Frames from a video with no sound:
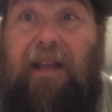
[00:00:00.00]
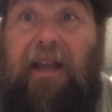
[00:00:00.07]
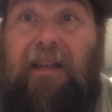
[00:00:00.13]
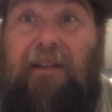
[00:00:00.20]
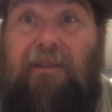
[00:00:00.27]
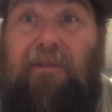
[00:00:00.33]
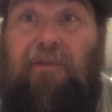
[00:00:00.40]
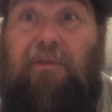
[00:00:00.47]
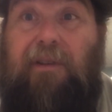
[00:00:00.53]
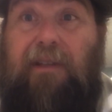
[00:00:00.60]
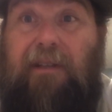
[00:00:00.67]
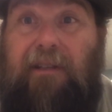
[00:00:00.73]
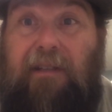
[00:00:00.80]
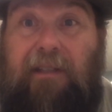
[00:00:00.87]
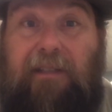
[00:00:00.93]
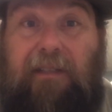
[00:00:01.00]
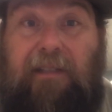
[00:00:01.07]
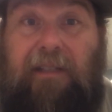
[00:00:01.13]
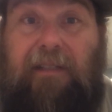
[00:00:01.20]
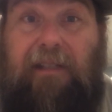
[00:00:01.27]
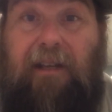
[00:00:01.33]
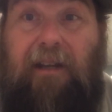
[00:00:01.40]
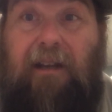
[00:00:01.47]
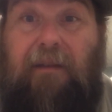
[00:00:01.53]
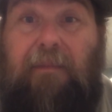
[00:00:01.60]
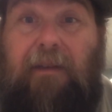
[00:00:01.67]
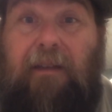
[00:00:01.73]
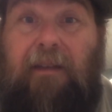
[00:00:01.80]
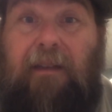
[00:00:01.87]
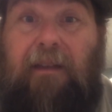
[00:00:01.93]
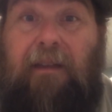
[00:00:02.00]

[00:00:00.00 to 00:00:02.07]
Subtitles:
I enjoy it. It's a hobby.